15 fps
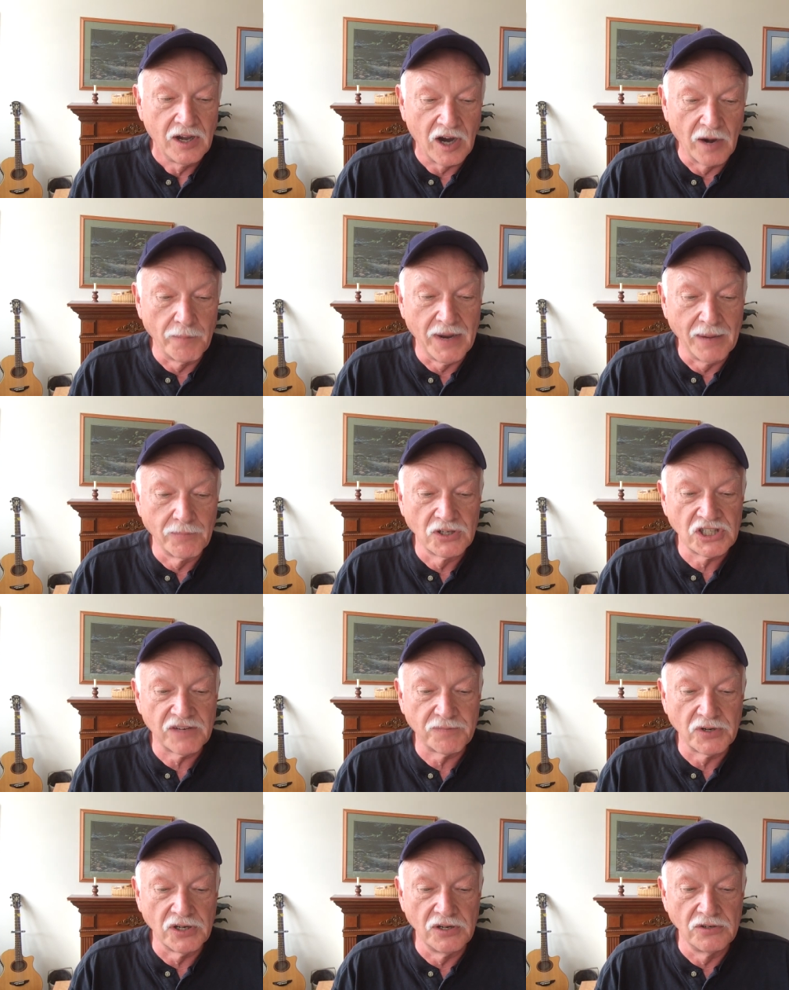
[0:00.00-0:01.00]
Our members
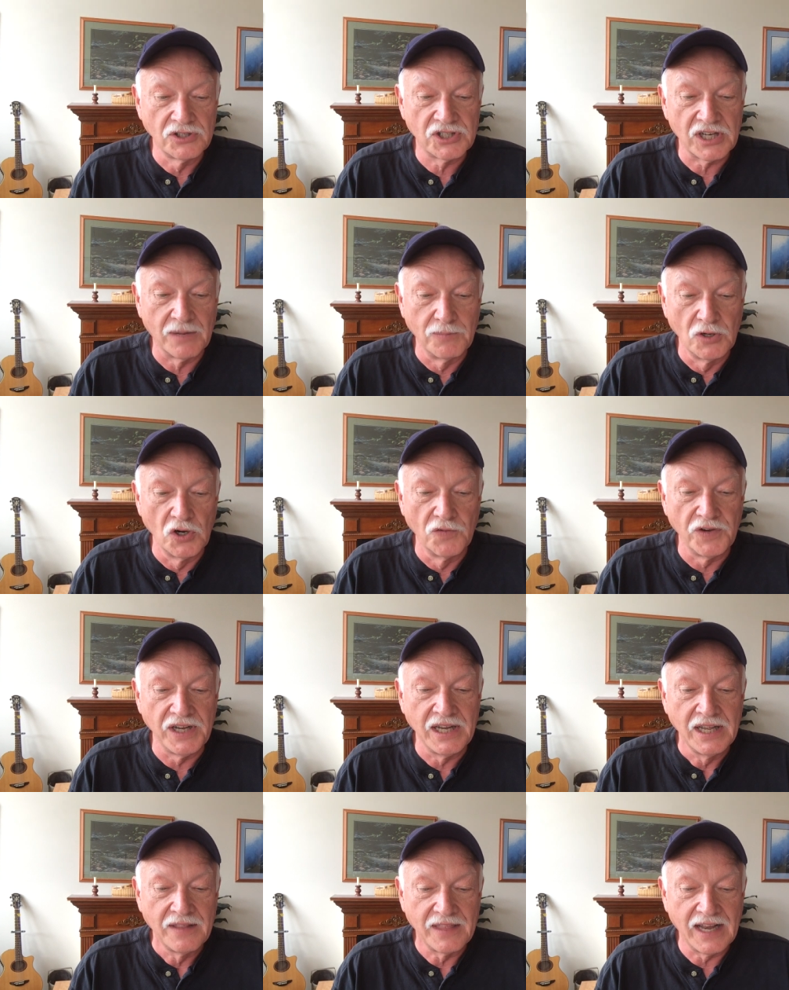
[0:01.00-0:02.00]
have produced a
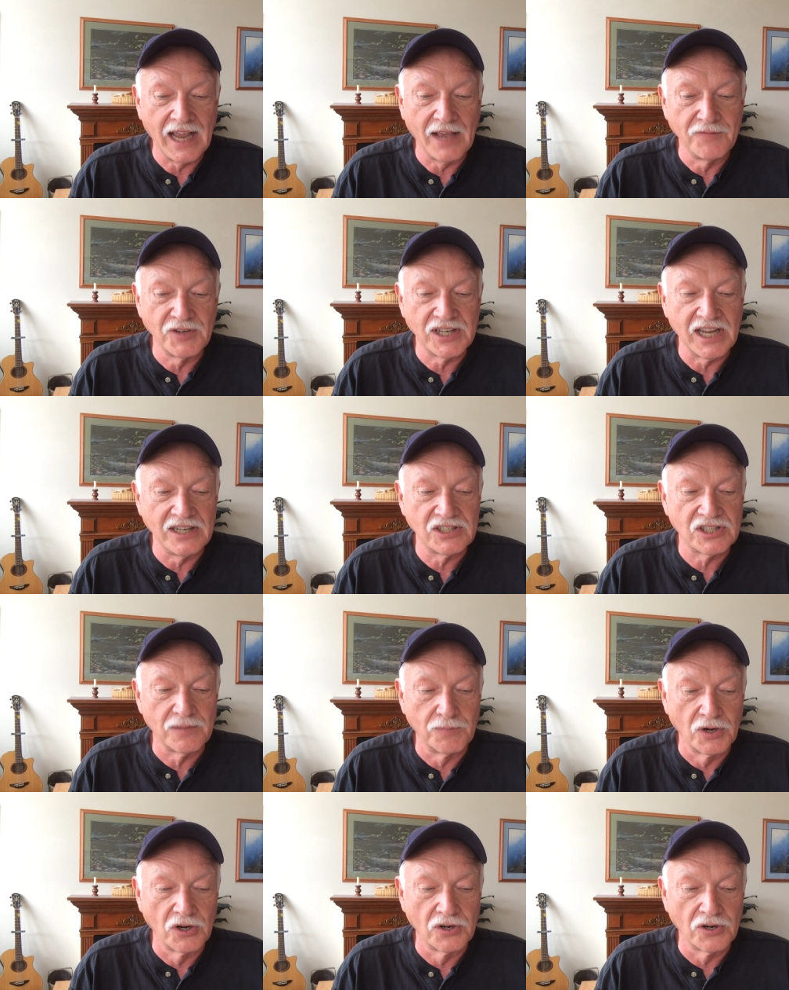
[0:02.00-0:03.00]
movie that advocates
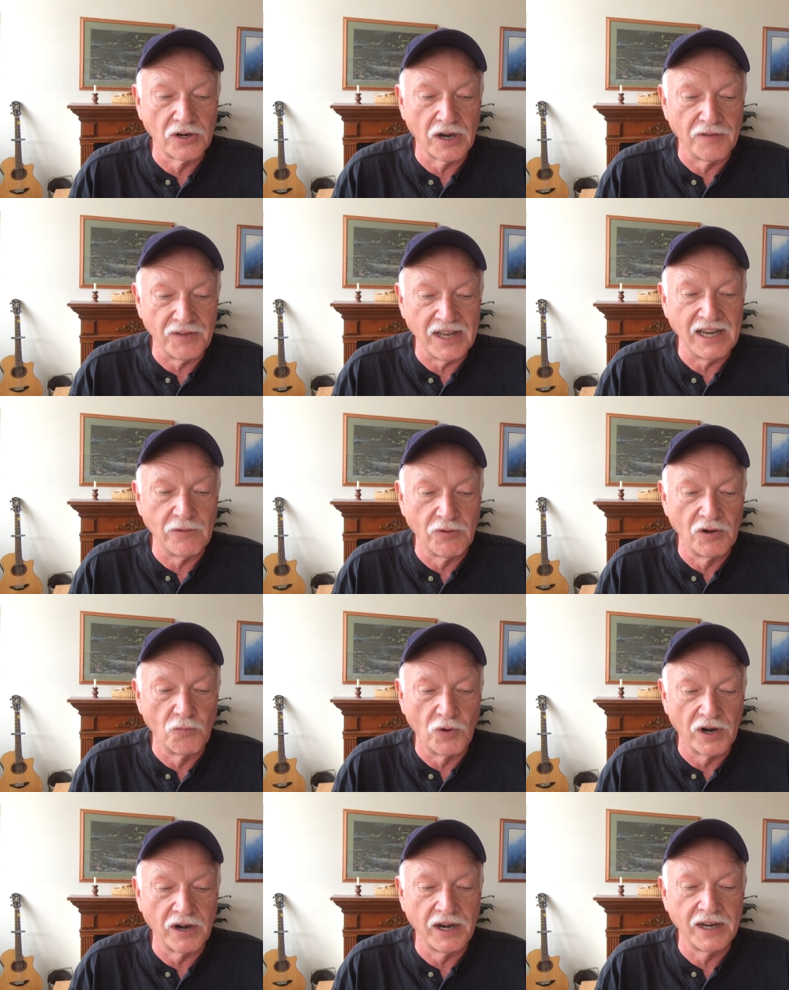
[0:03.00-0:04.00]
the murder of
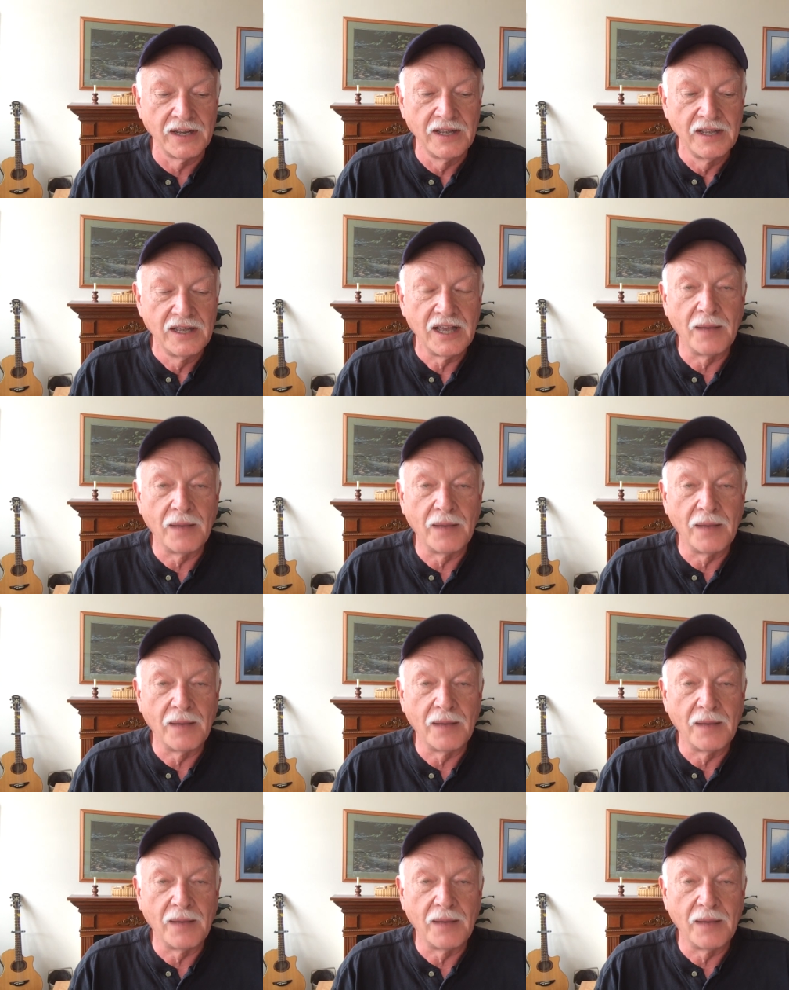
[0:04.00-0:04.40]
anyone wearing